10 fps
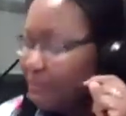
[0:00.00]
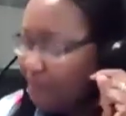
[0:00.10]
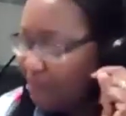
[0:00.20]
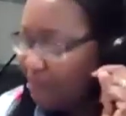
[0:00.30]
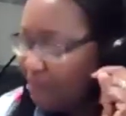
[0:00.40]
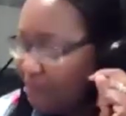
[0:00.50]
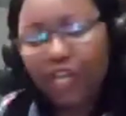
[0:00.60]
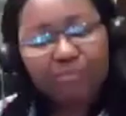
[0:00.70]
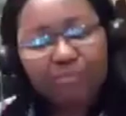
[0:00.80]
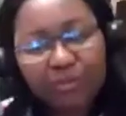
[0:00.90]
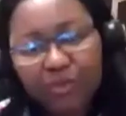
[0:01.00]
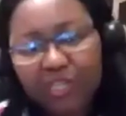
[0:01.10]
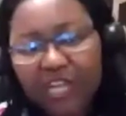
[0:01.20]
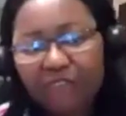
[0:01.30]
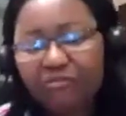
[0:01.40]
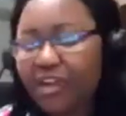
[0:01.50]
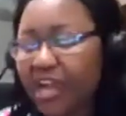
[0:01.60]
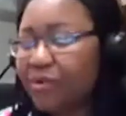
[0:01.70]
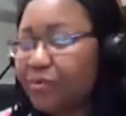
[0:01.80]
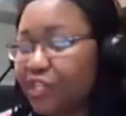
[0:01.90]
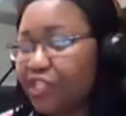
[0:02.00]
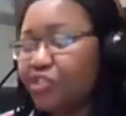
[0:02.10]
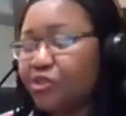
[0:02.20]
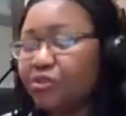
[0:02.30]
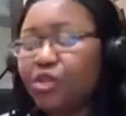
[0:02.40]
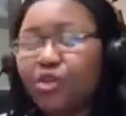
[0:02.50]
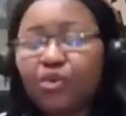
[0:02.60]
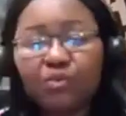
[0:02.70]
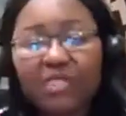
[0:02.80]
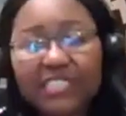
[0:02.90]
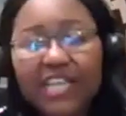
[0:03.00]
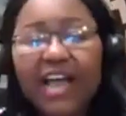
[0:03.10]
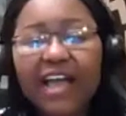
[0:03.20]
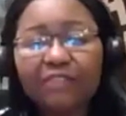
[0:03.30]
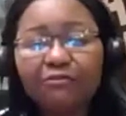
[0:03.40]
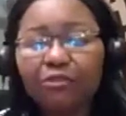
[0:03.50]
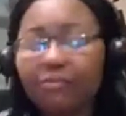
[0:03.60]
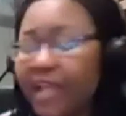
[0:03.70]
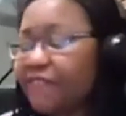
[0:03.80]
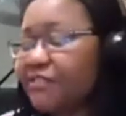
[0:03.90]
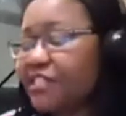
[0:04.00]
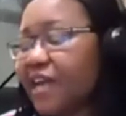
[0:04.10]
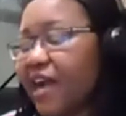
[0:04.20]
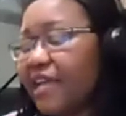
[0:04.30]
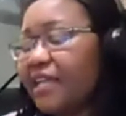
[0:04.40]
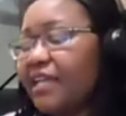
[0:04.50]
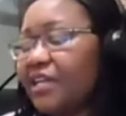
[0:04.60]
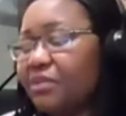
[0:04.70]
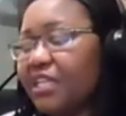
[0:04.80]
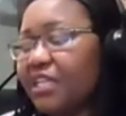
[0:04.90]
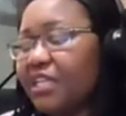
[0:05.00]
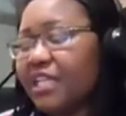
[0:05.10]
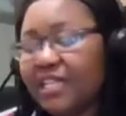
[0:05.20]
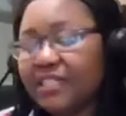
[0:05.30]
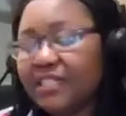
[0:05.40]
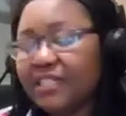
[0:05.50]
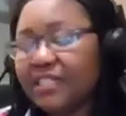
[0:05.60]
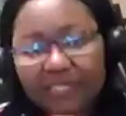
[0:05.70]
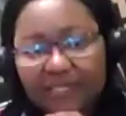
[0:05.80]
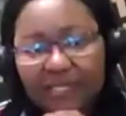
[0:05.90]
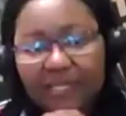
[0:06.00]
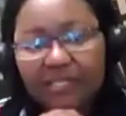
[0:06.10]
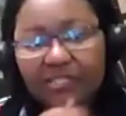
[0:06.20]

million people in African region will die from lifestyle-related diseases,